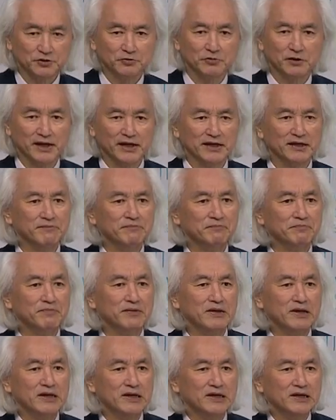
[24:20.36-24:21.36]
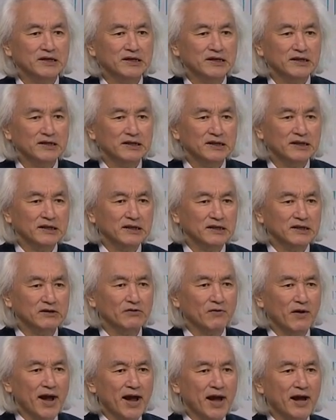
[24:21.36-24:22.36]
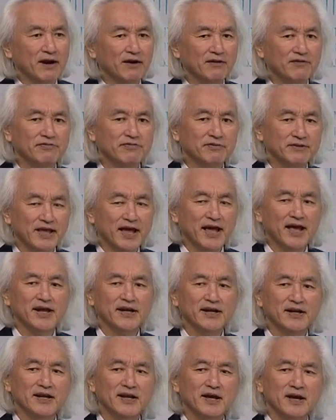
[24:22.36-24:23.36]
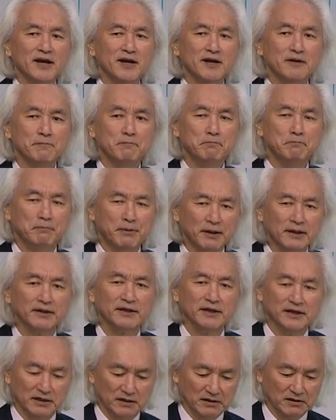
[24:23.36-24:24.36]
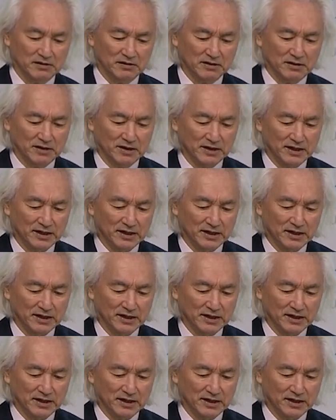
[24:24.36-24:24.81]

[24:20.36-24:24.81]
too late. You have 10 billion